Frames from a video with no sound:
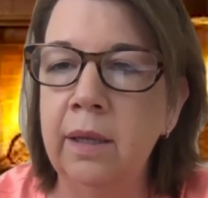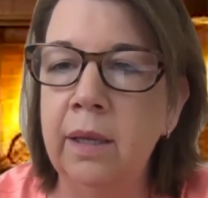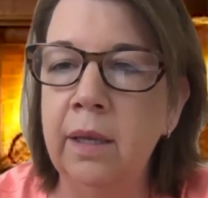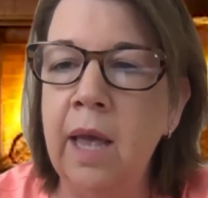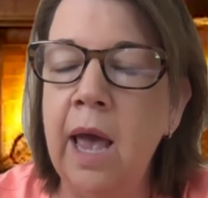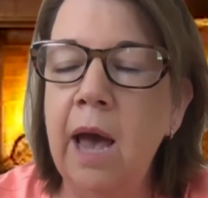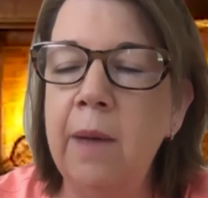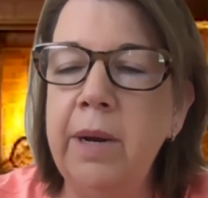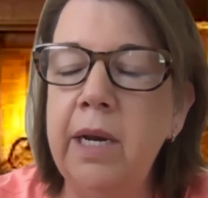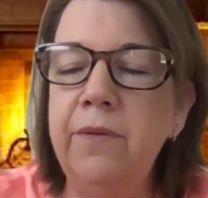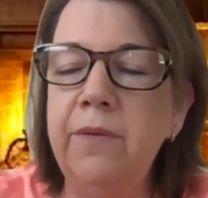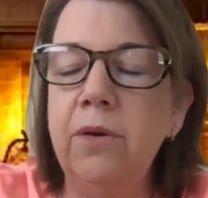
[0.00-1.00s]
How many
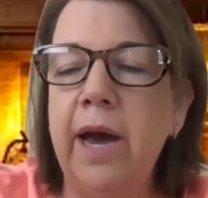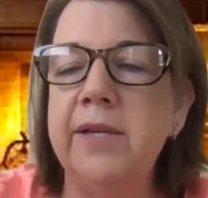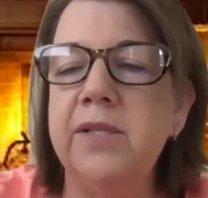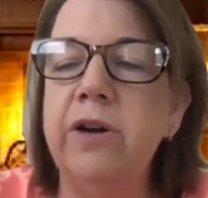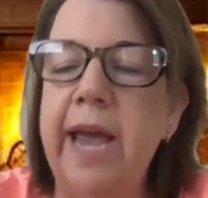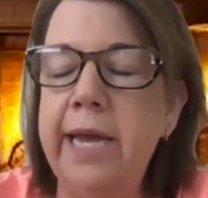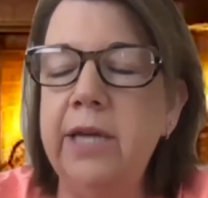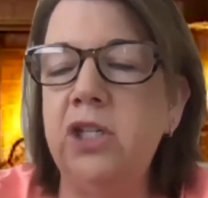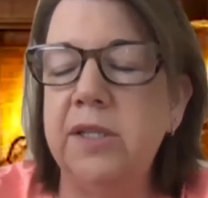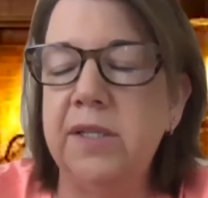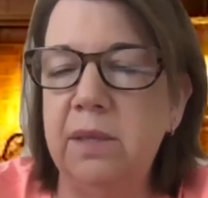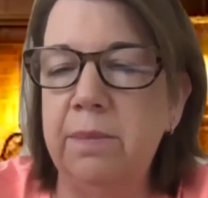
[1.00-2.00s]
of you guys are
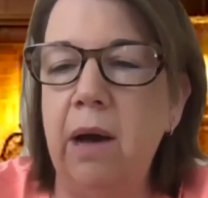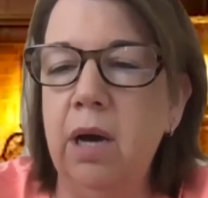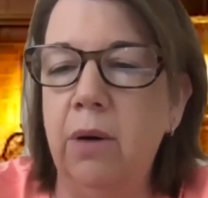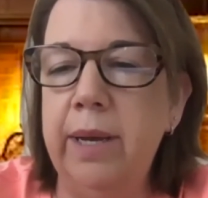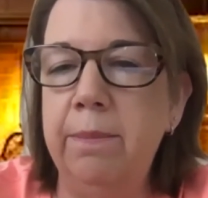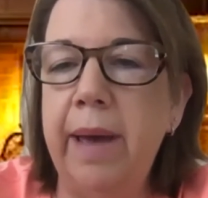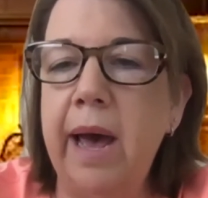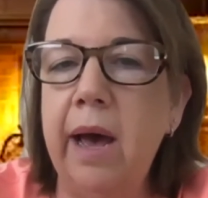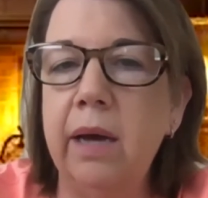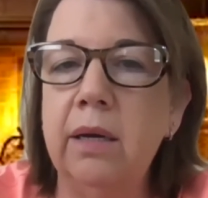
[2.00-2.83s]
anxious about going back?